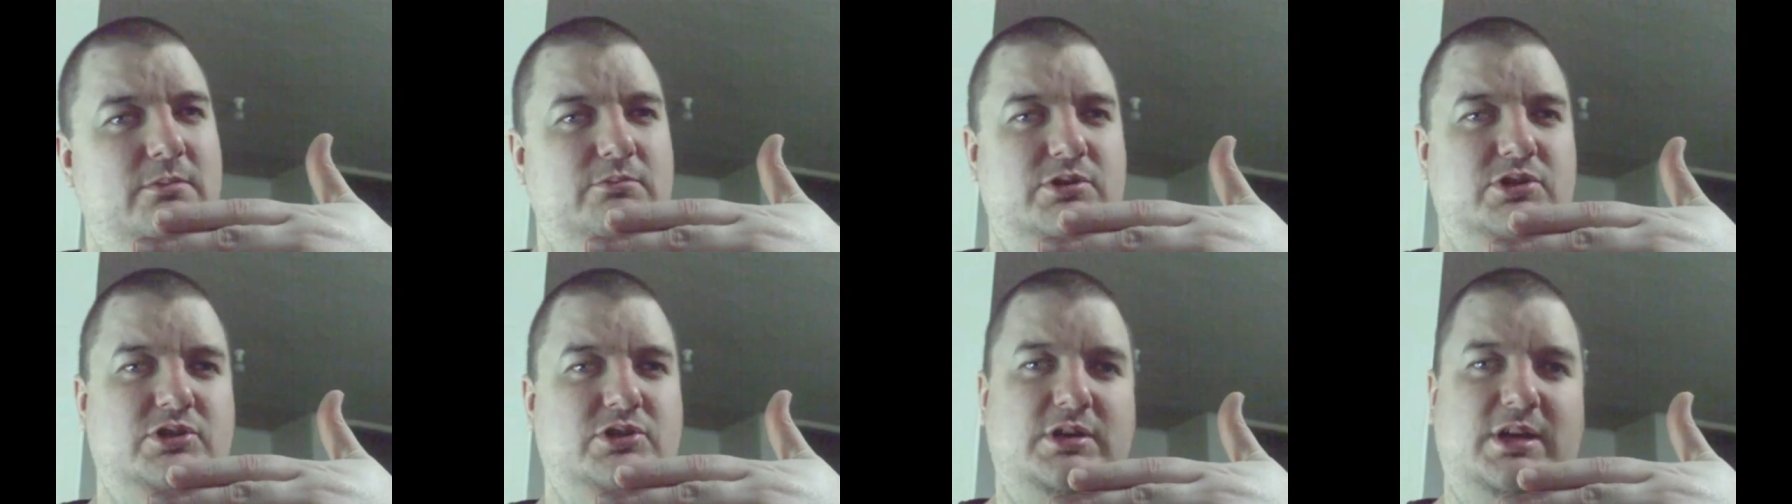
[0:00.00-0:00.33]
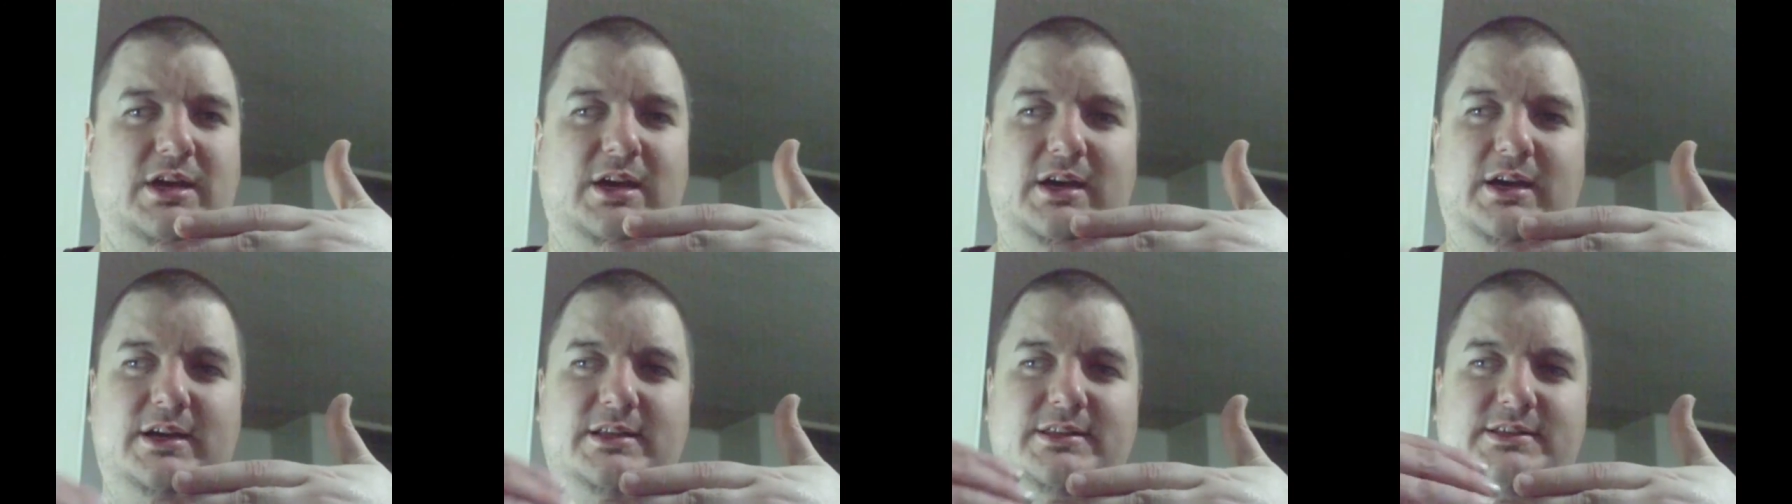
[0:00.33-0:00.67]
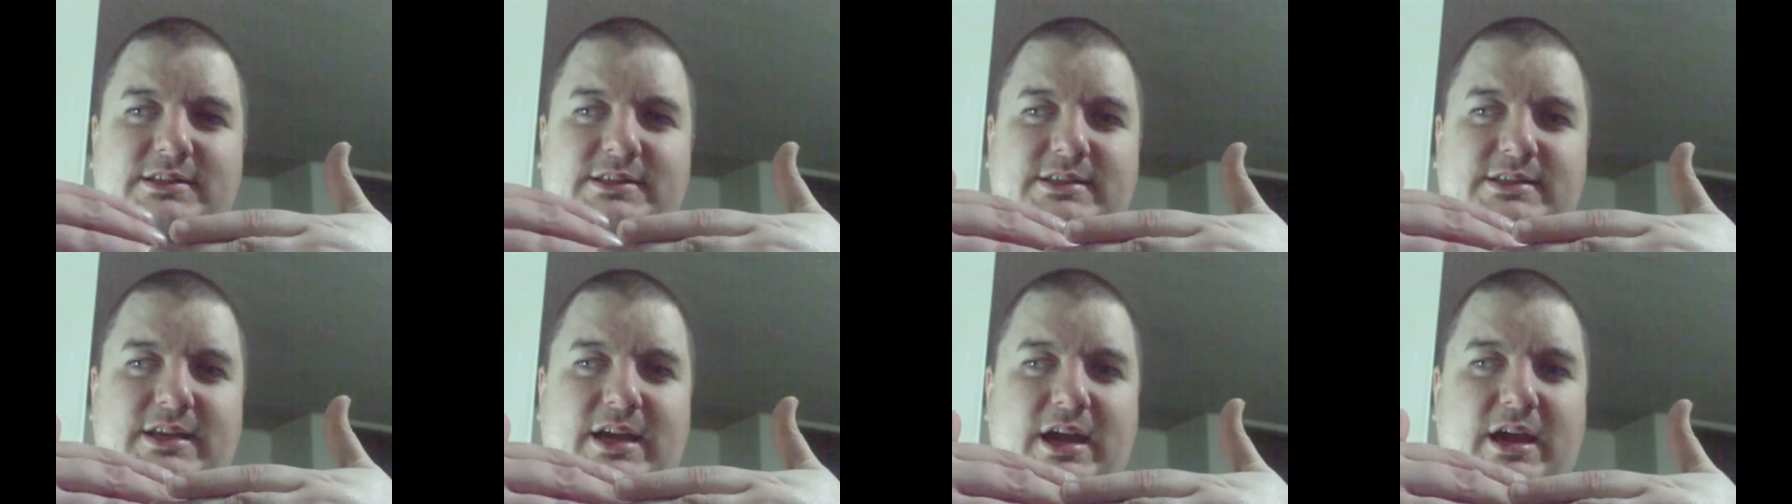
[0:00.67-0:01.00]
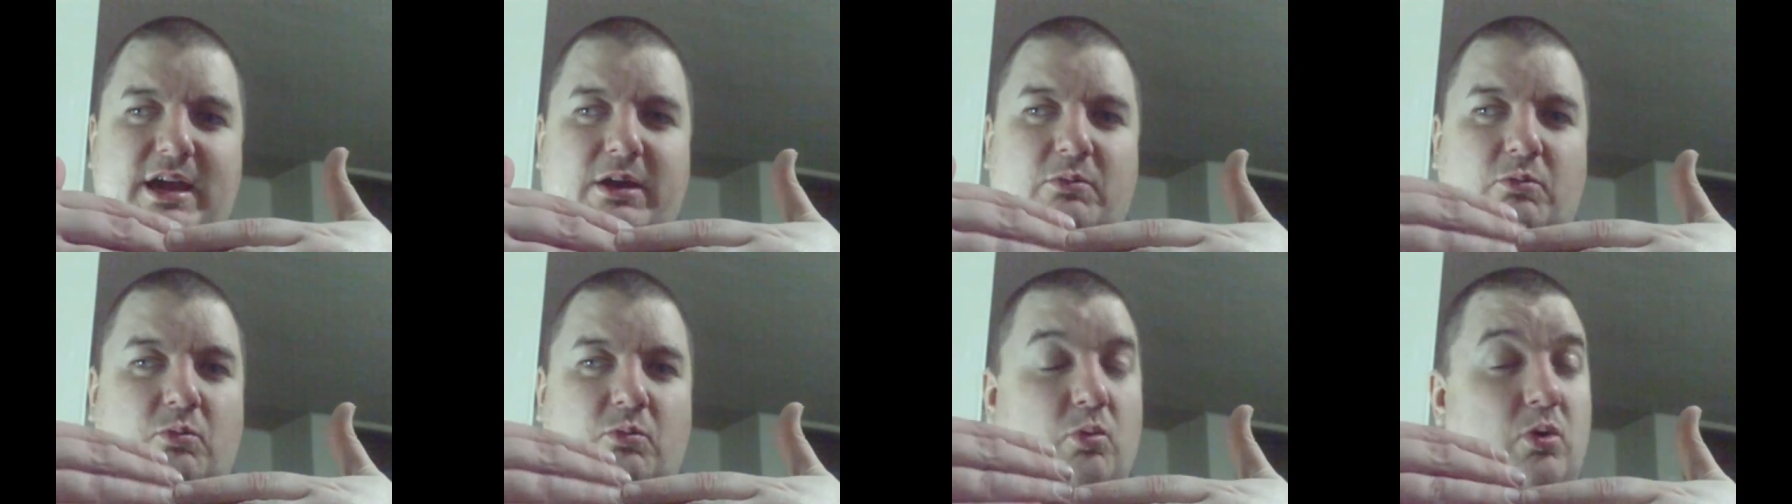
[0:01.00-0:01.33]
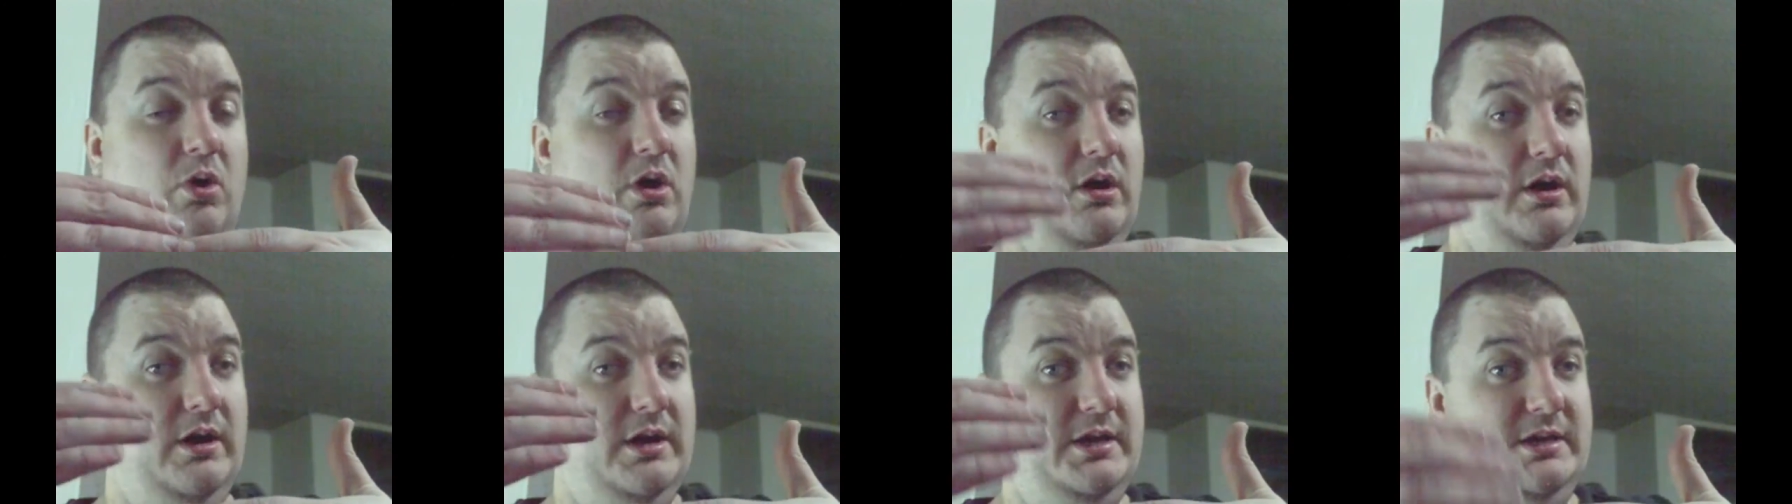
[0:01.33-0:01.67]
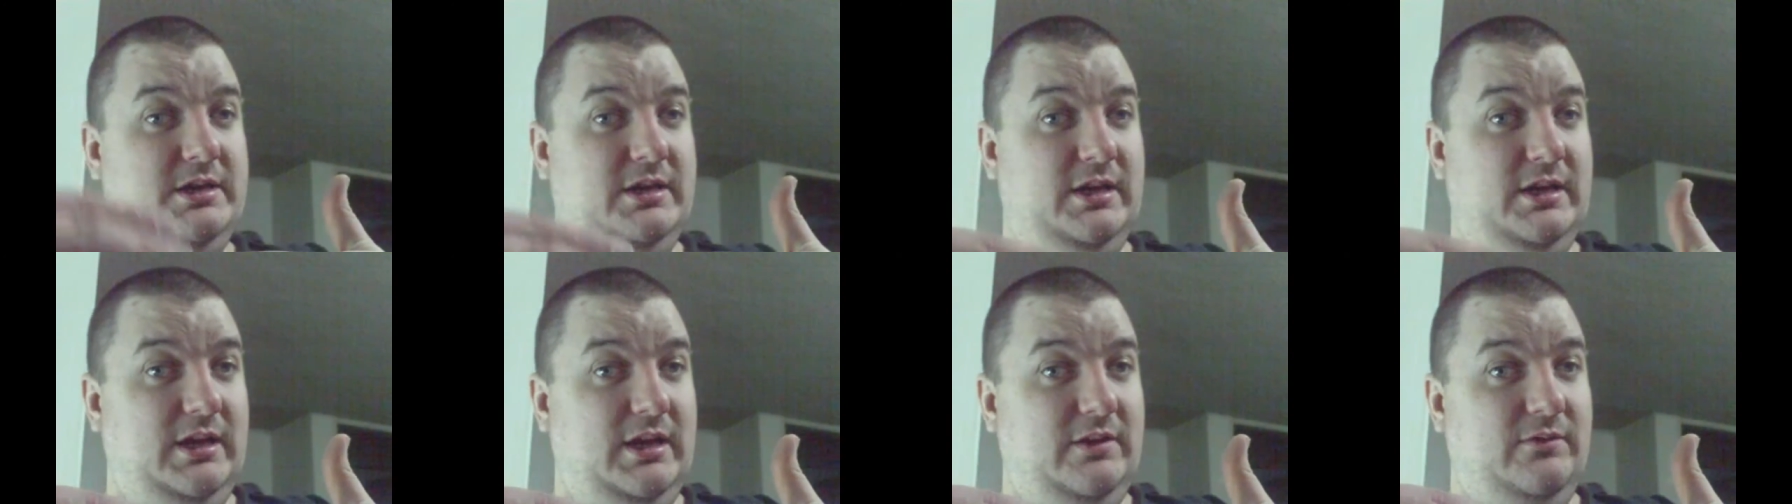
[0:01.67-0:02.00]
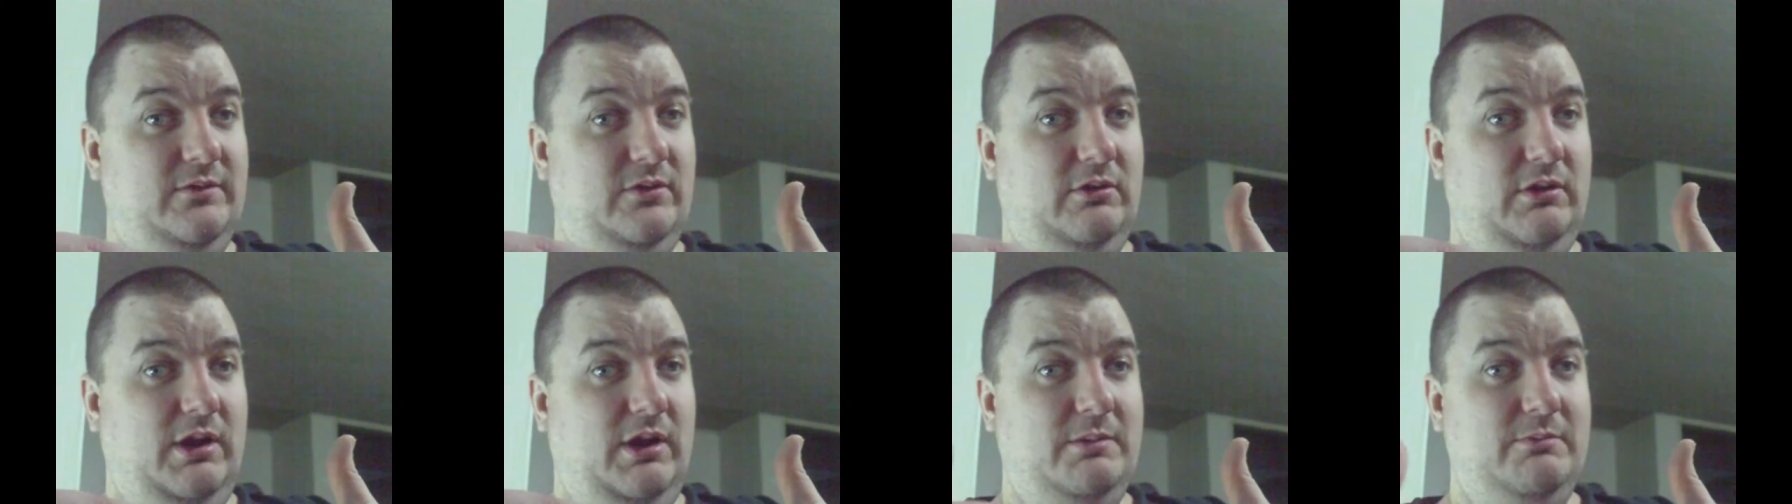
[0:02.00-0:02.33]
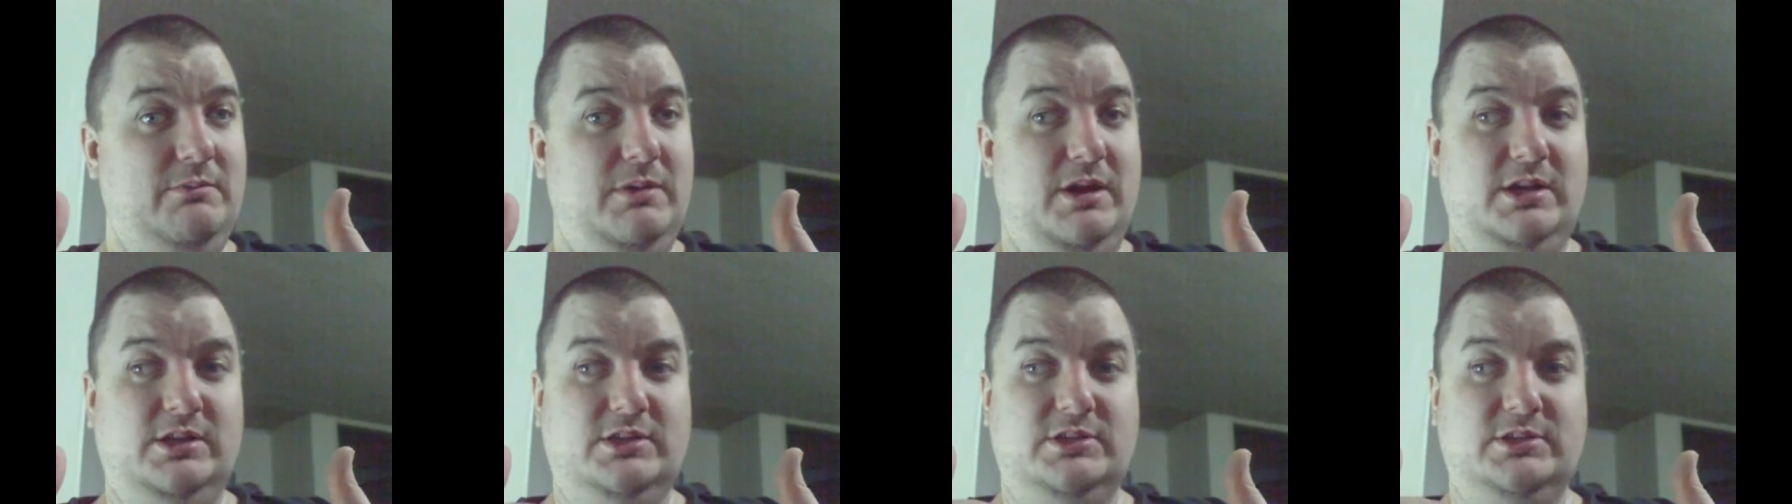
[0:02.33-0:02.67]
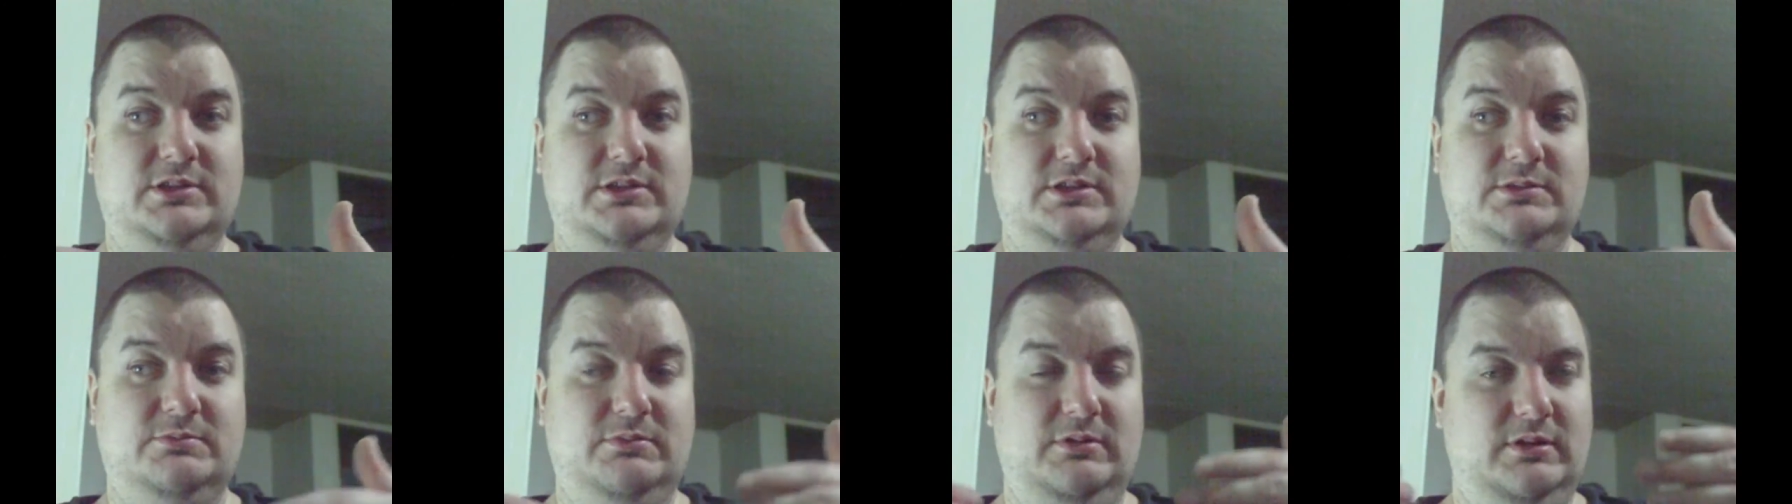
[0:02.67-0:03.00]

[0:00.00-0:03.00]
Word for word: but you can't say why you're going to have a great match.